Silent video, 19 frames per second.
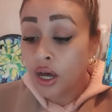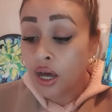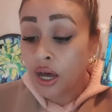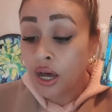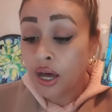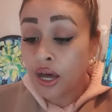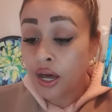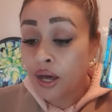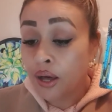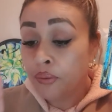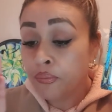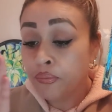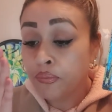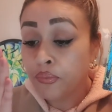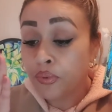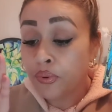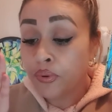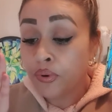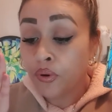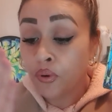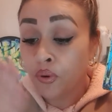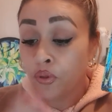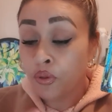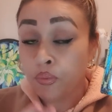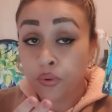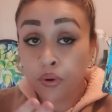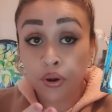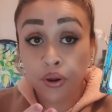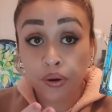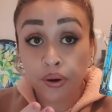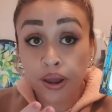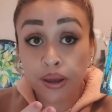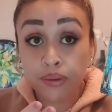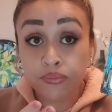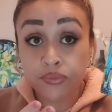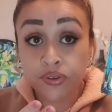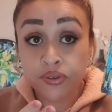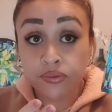um the
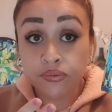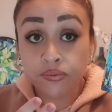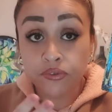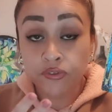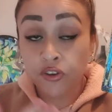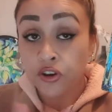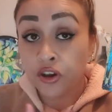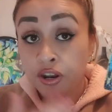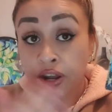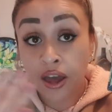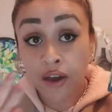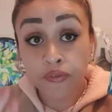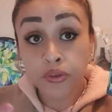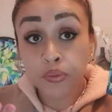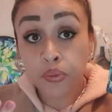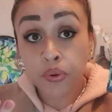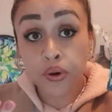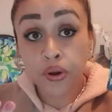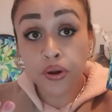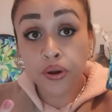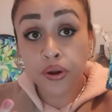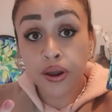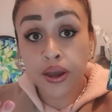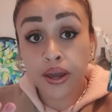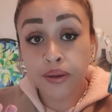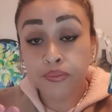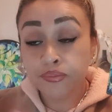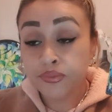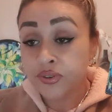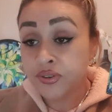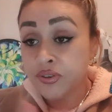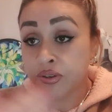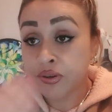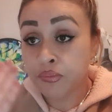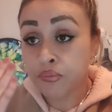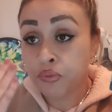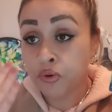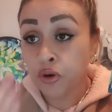programs if you don't have the
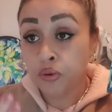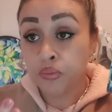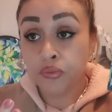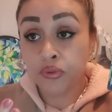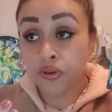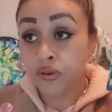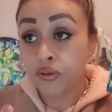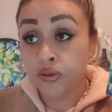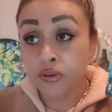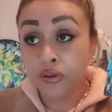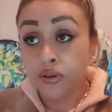programs book uh,